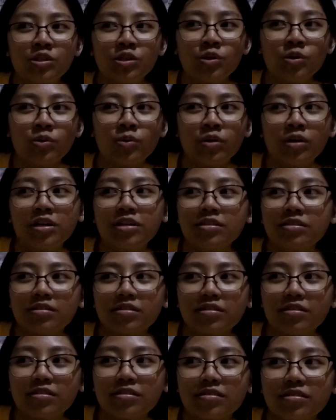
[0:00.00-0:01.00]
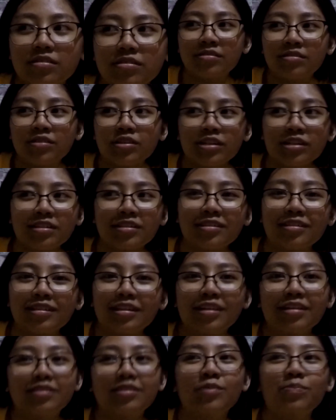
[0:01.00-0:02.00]
you want the
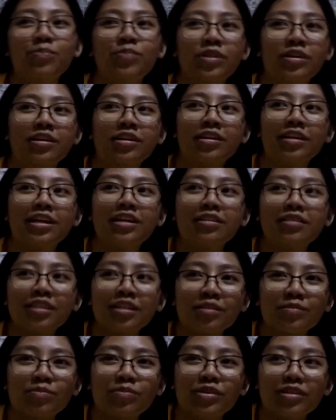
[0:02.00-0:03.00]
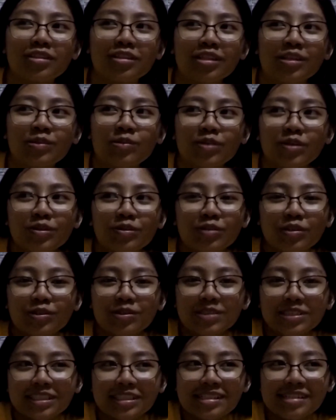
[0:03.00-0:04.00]
typical 18th birthday with
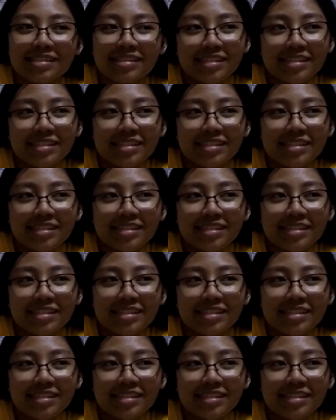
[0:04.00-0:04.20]
roses?